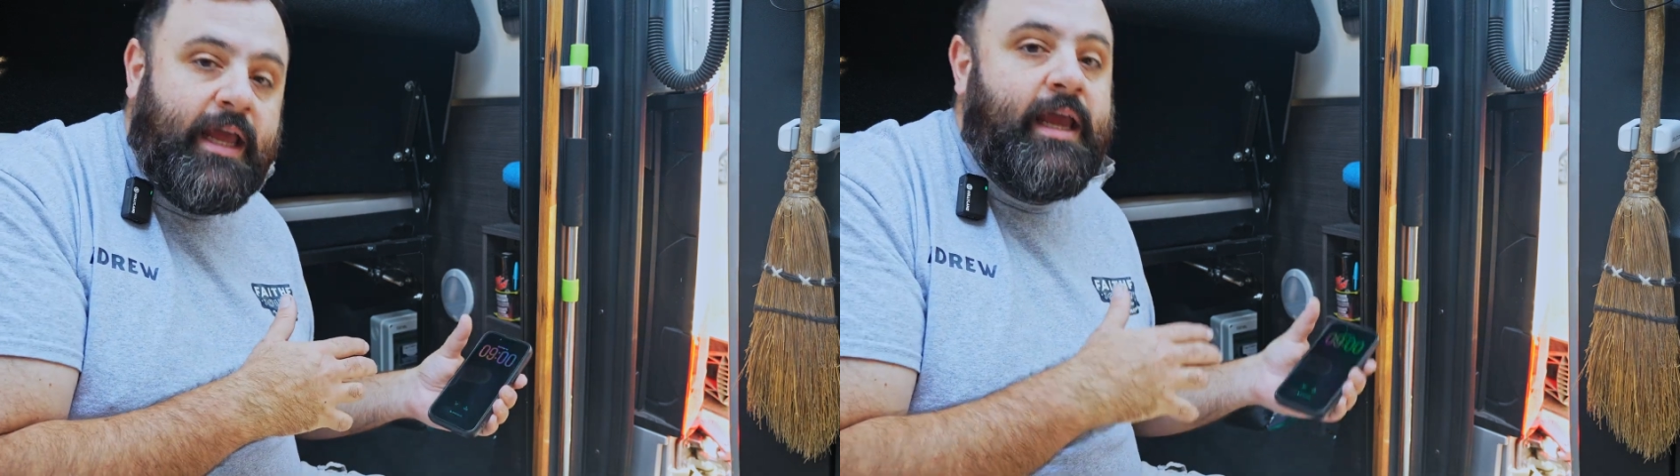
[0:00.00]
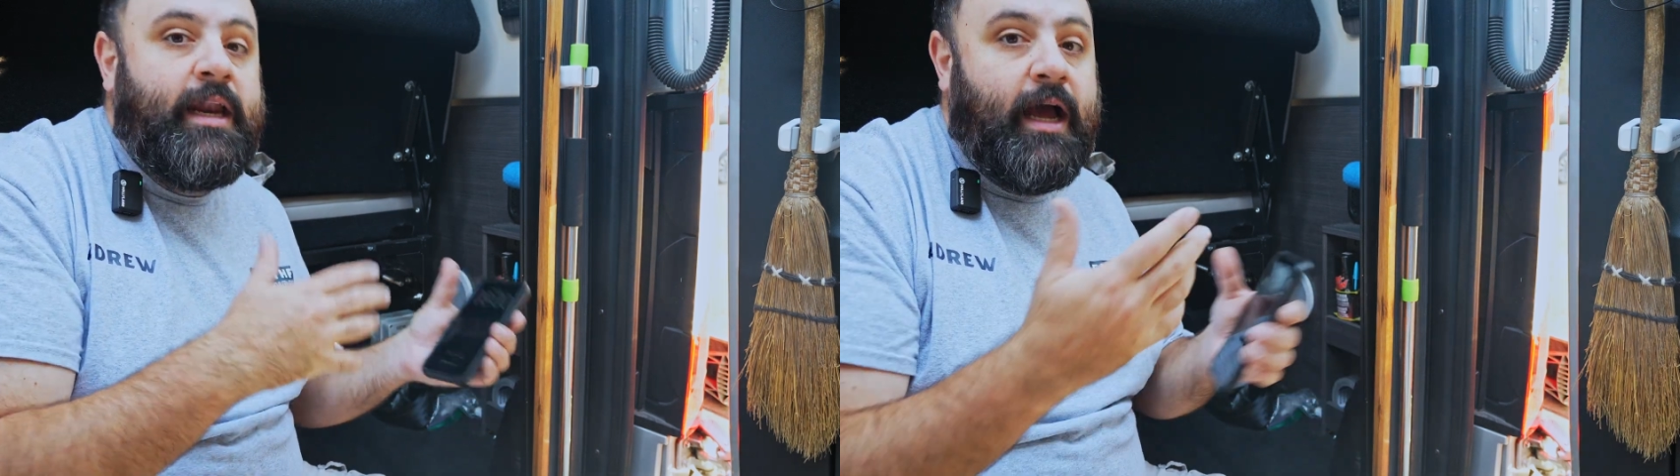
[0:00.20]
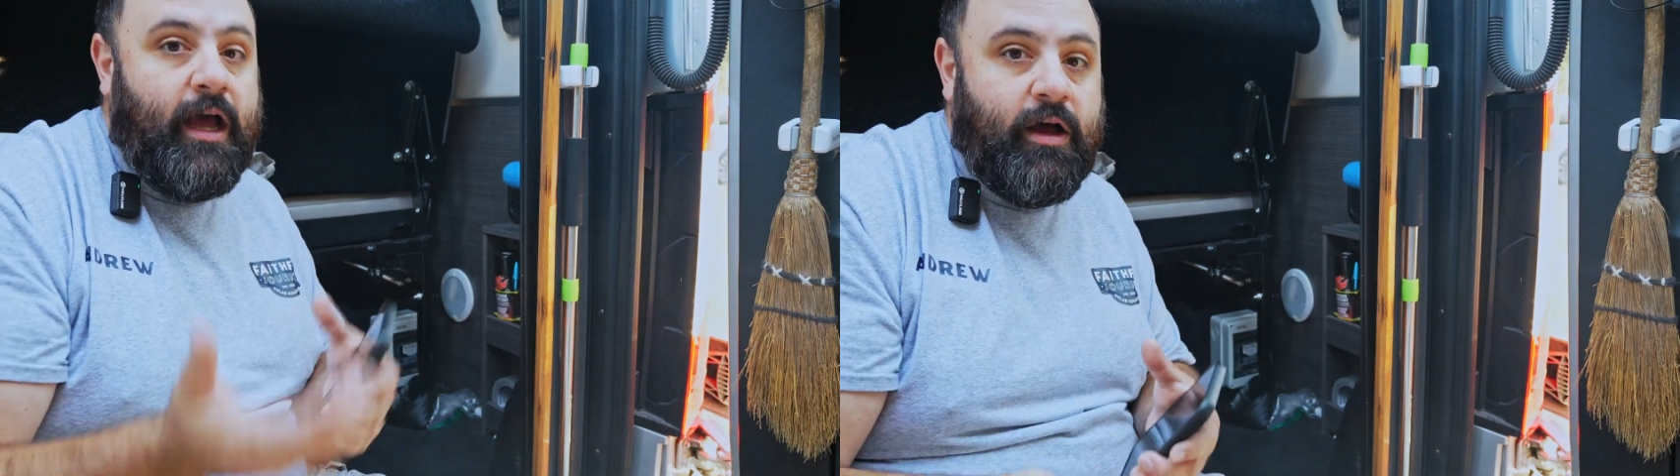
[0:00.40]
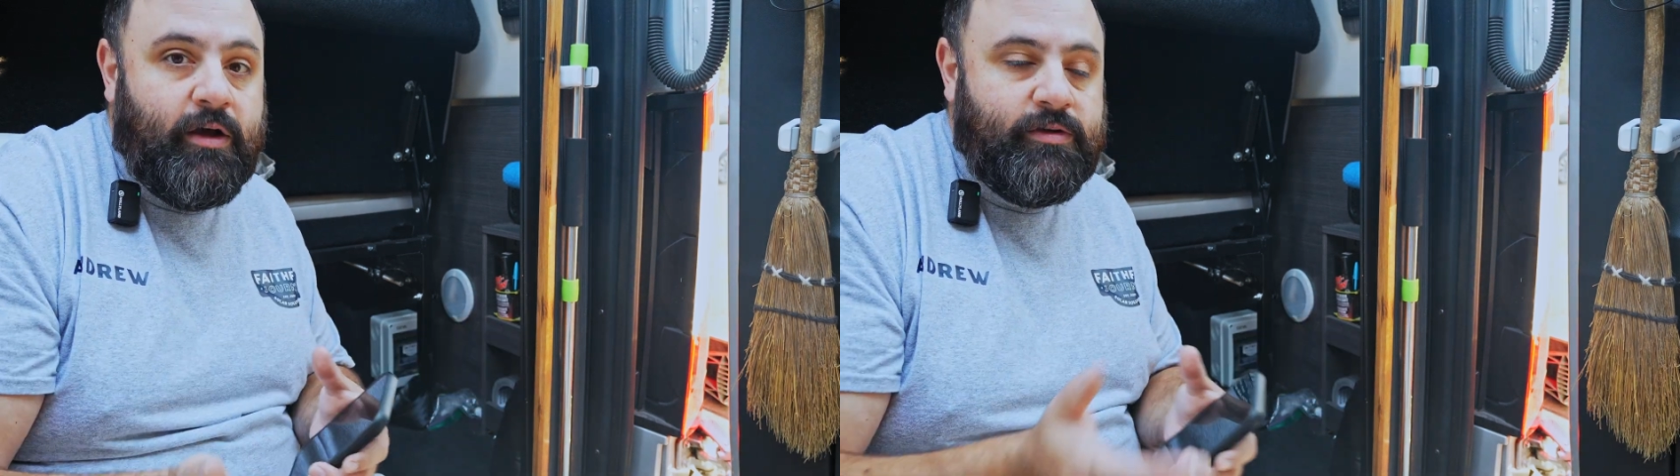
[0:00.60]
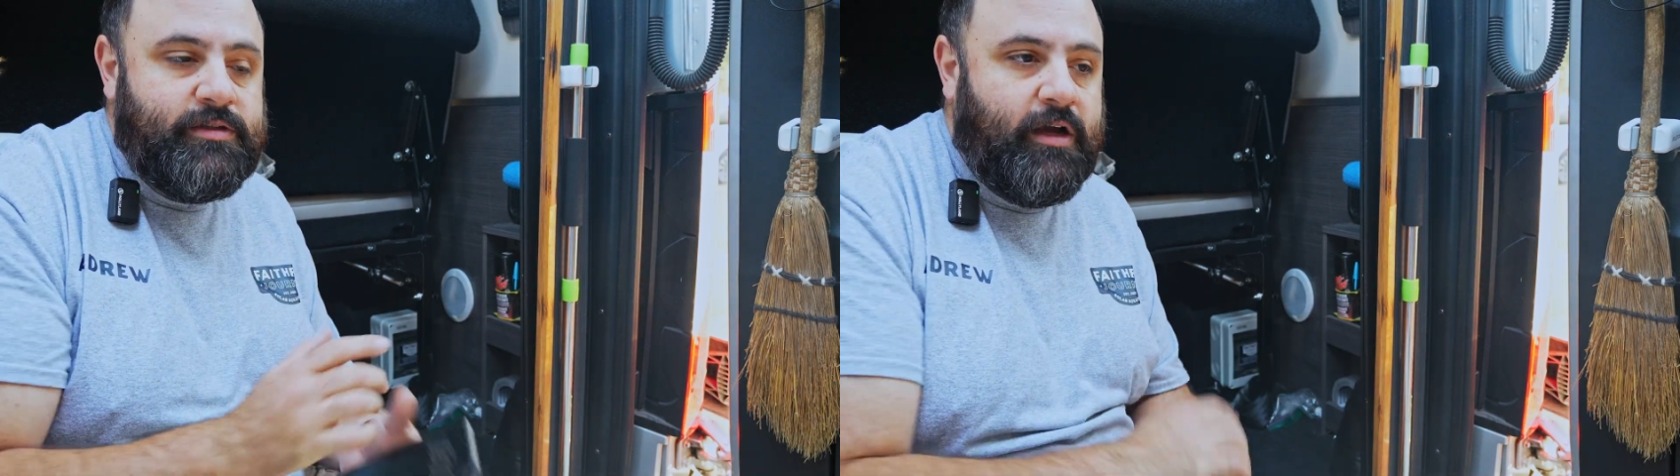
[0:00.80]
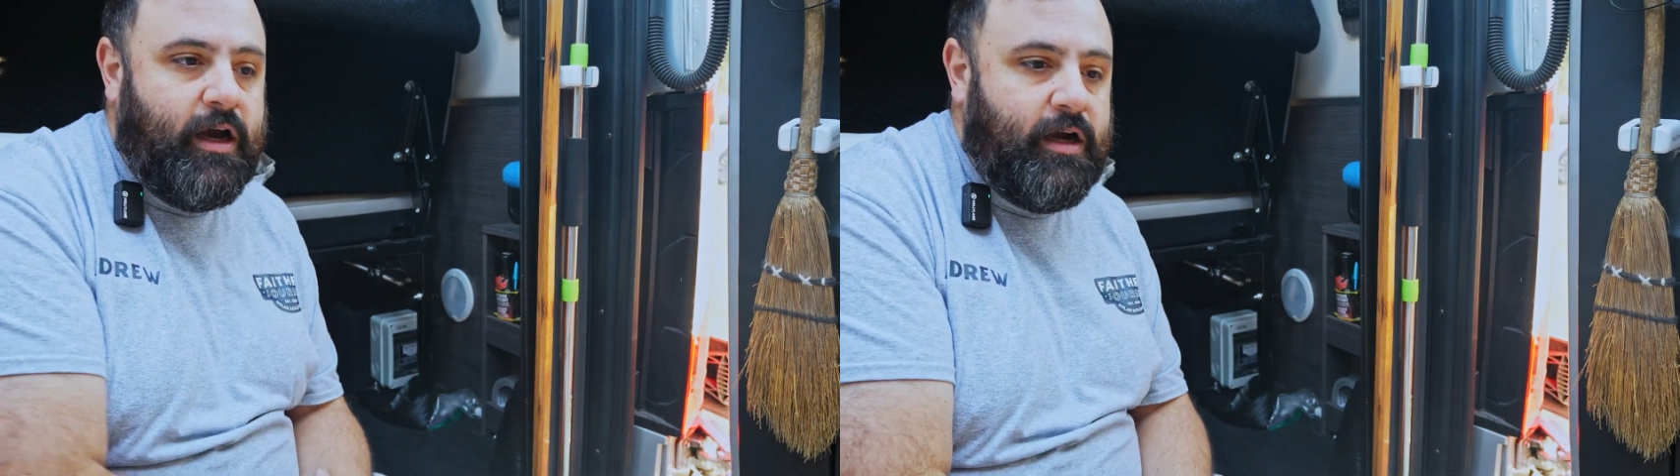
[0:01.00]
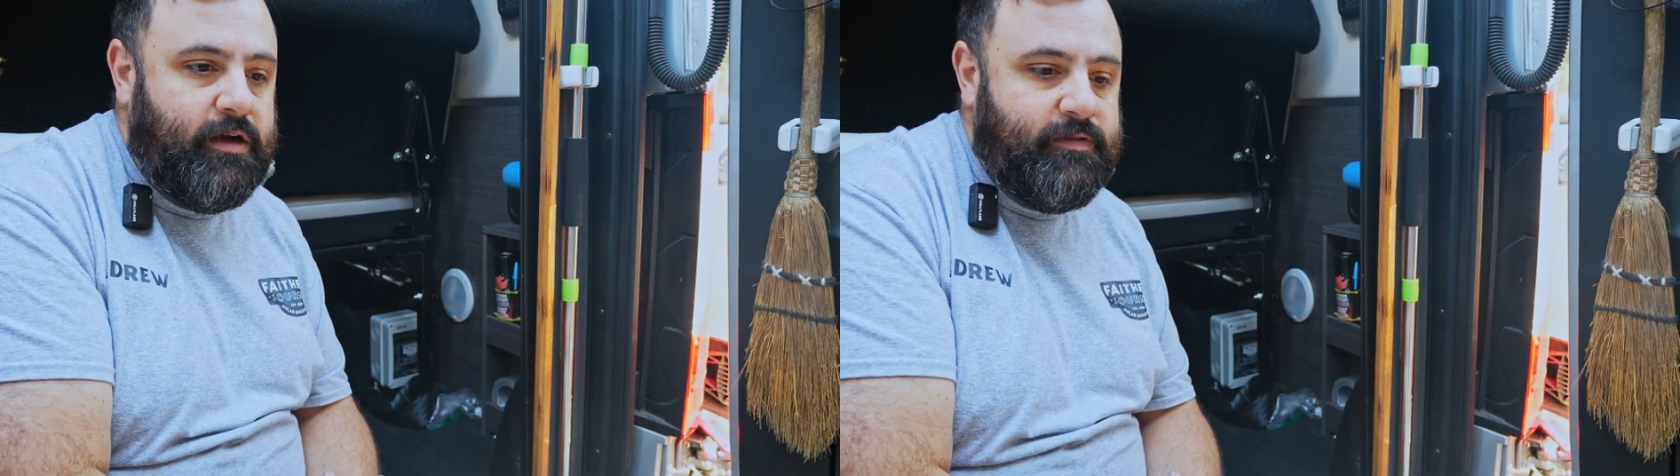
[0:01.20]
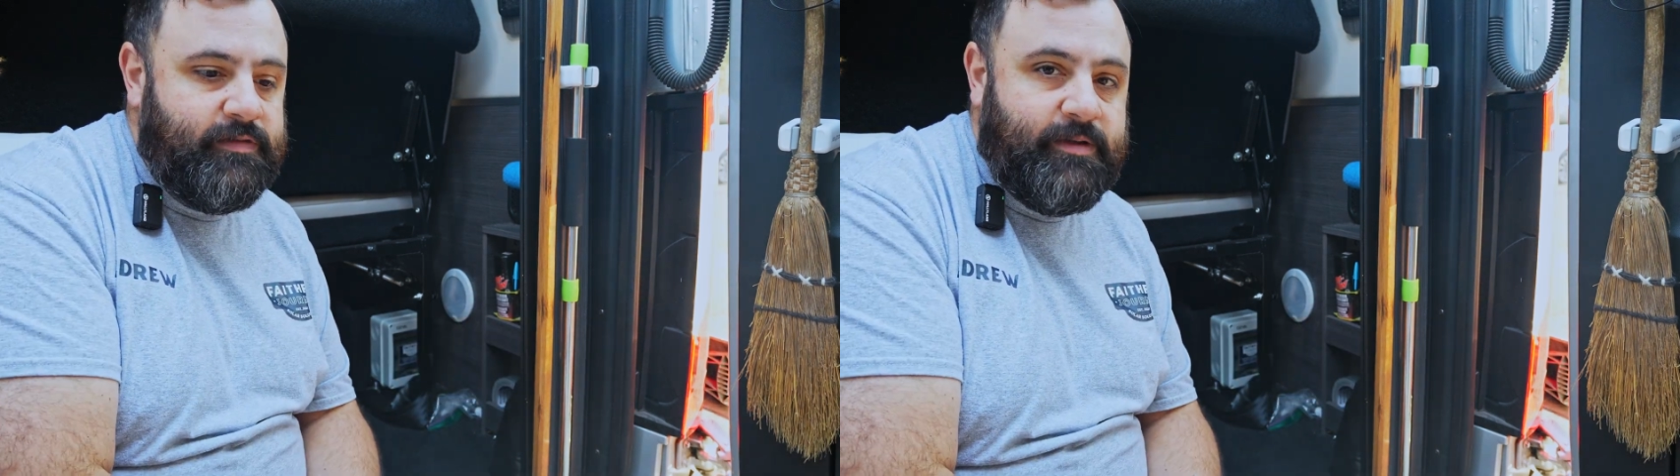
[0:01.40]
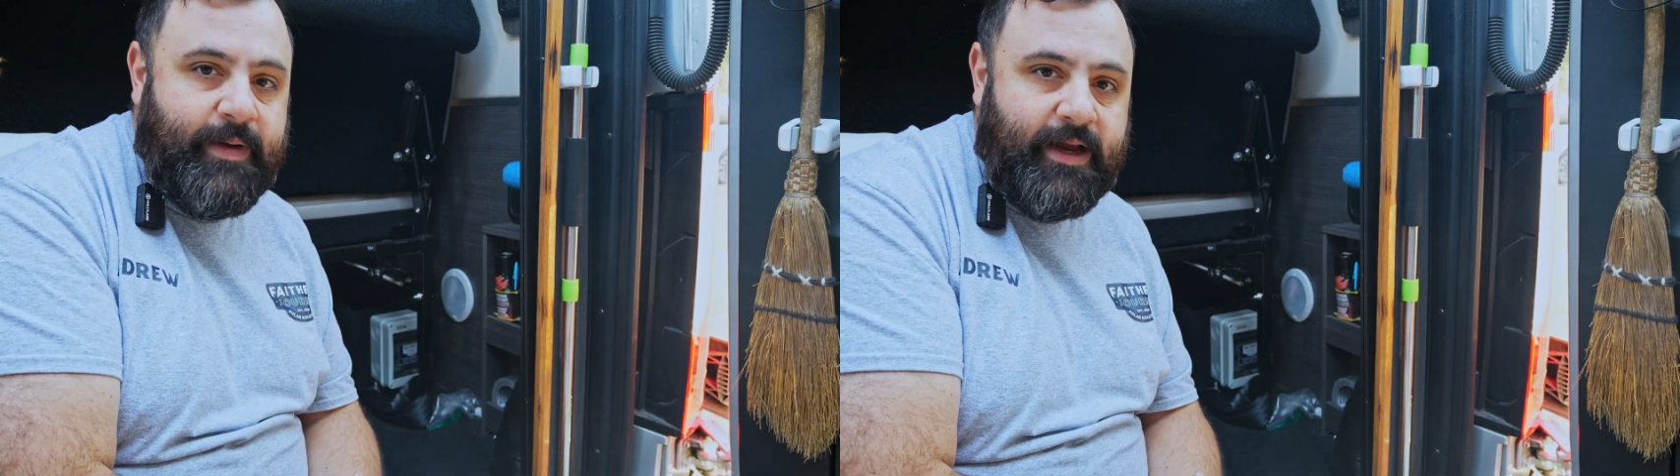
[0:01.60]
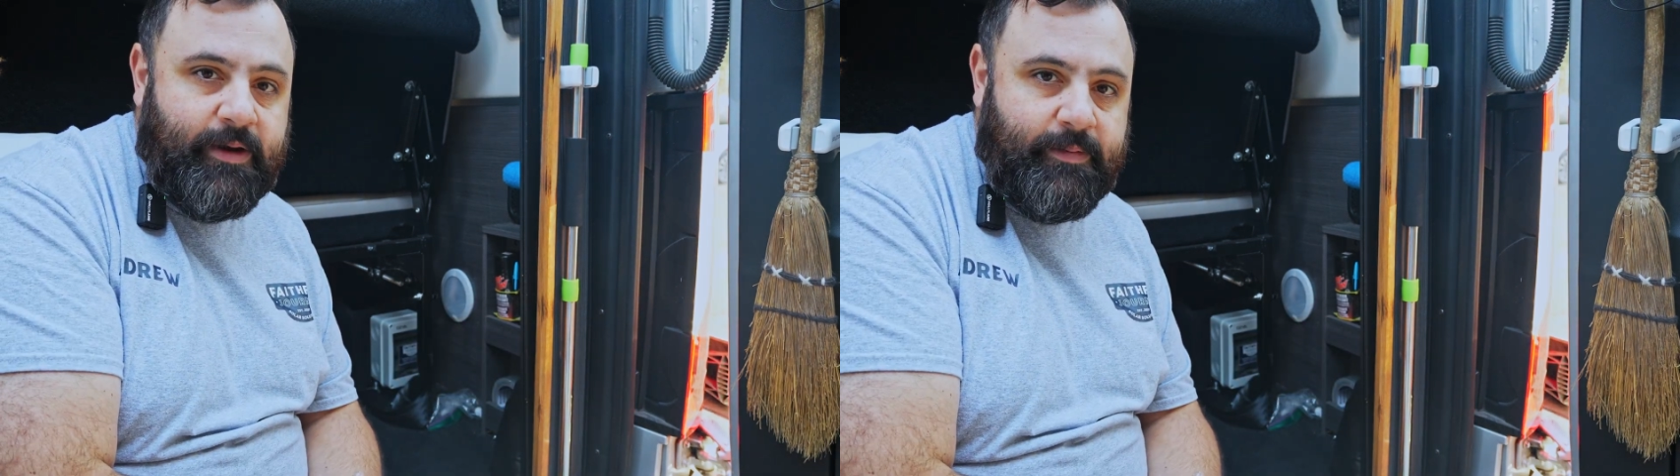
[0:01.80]
and out of the
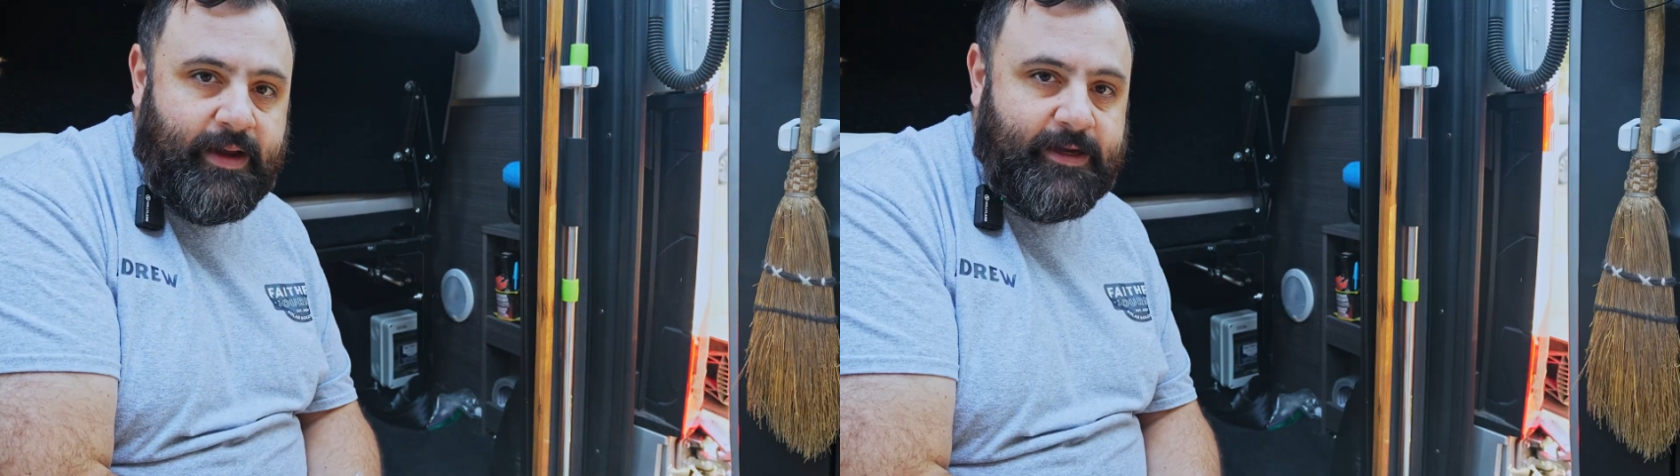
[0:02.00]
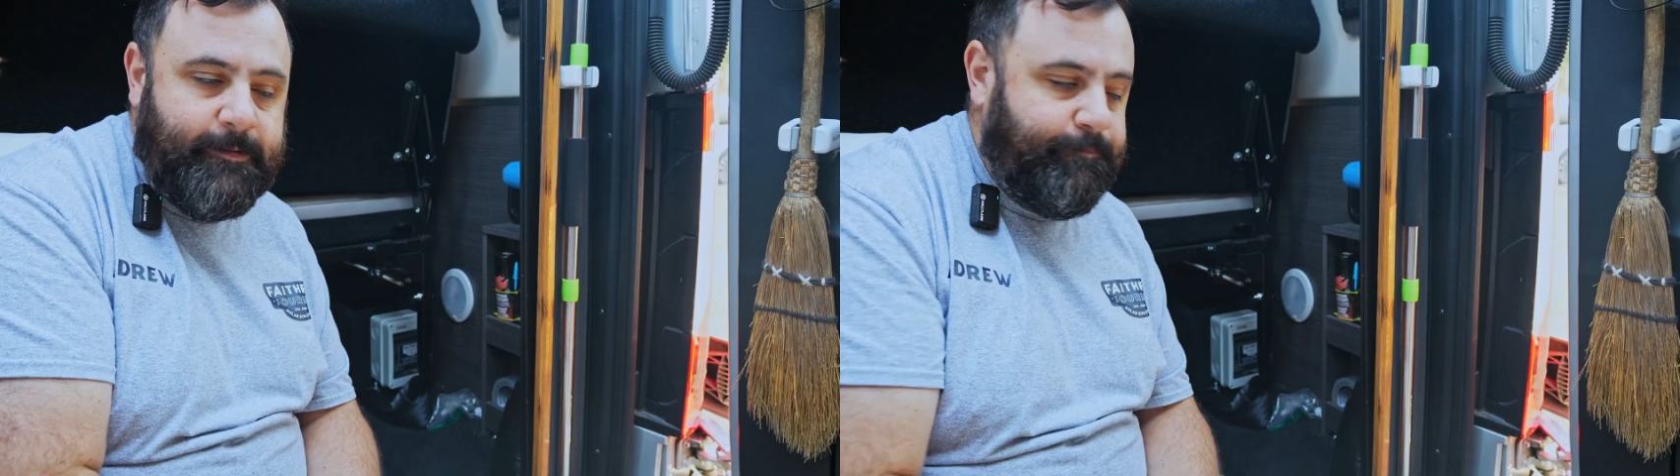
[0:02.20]
battery bank.